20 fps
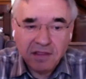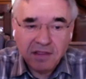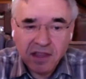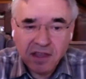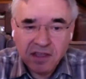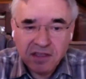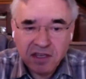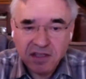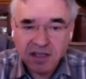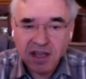I
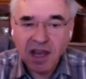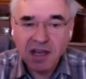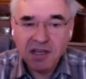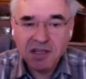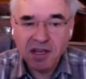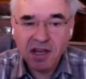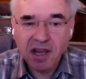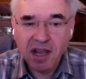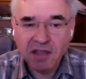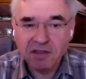think there's a
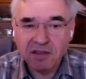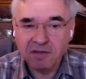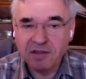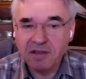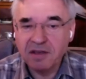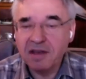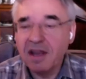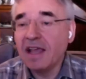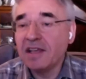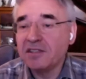danger here
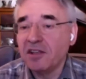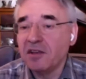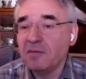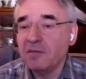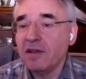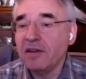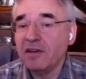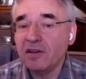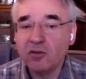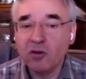that the next
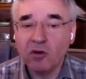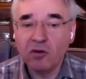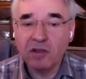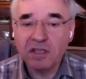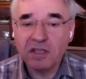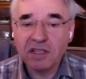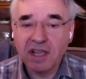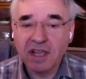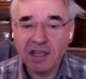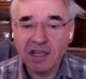
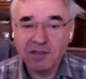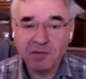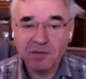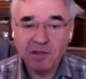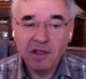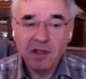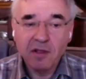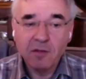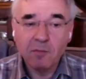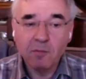unmeritorious
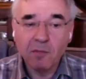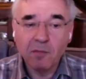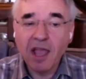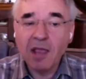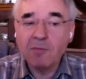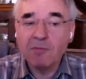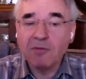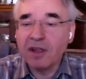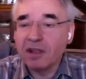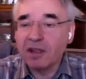case
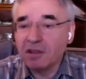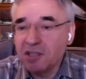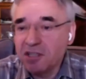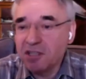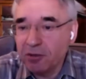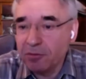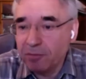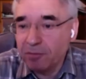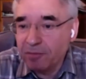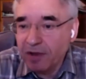might bring
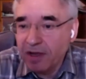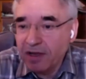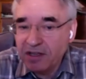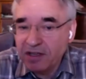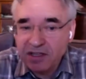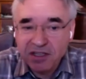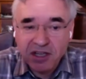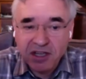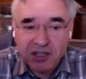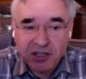us to
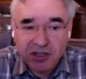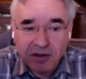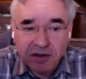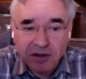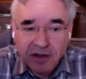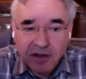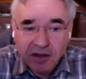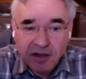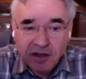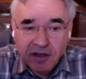a
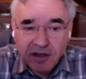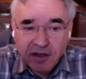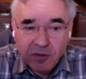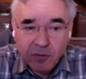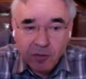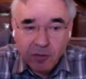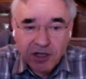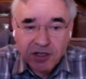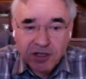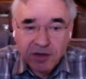decision
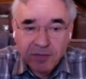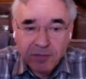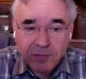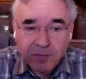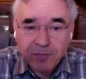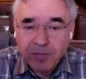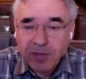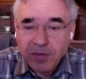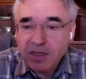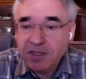which
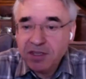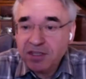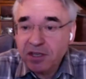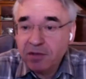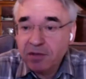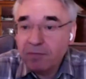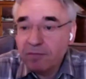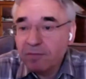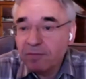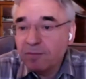
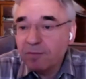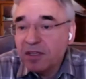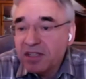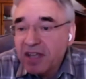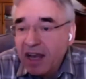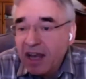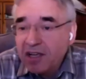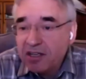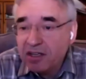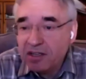
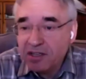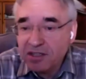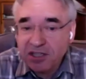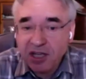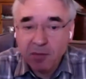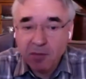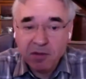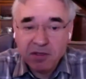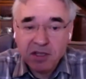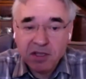potentially
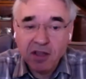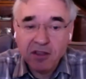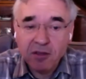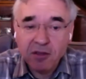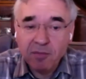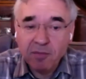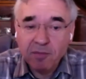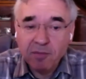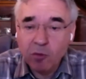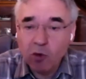scuppers
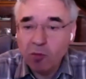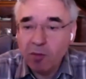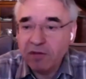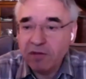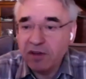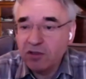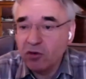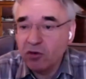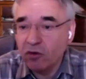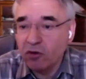other more
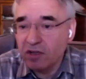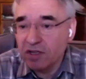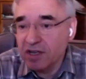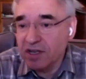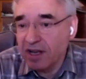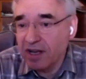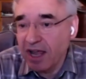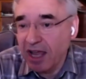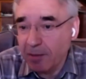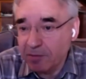
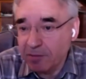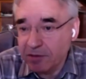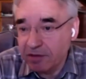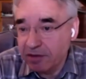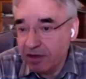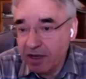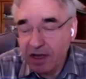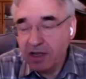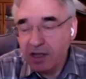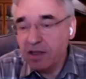meritorious
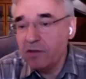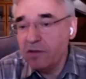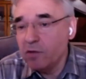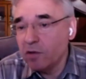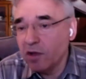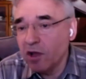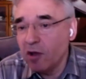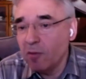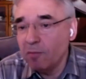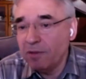claims. And
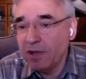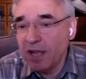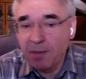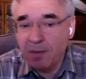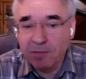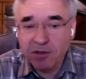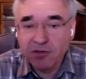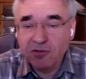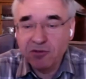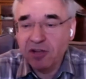you can't
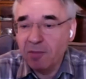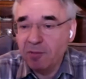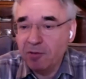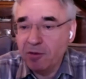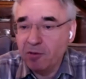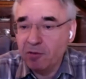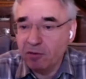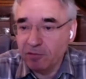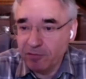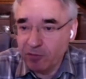blame the
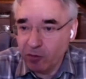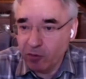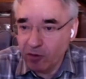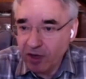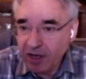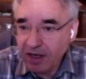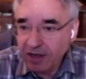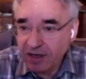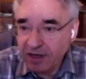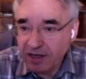tribunal
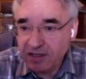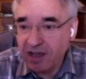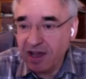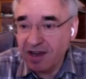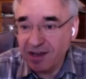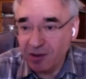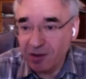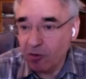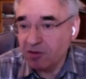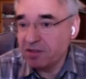for
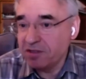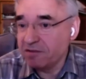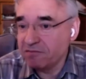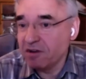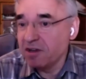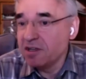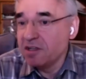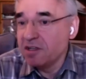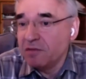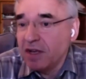deciding what's
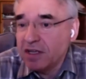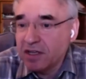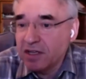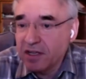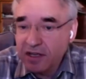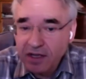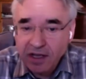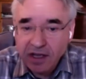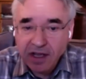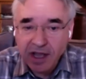in front of
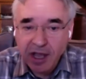it.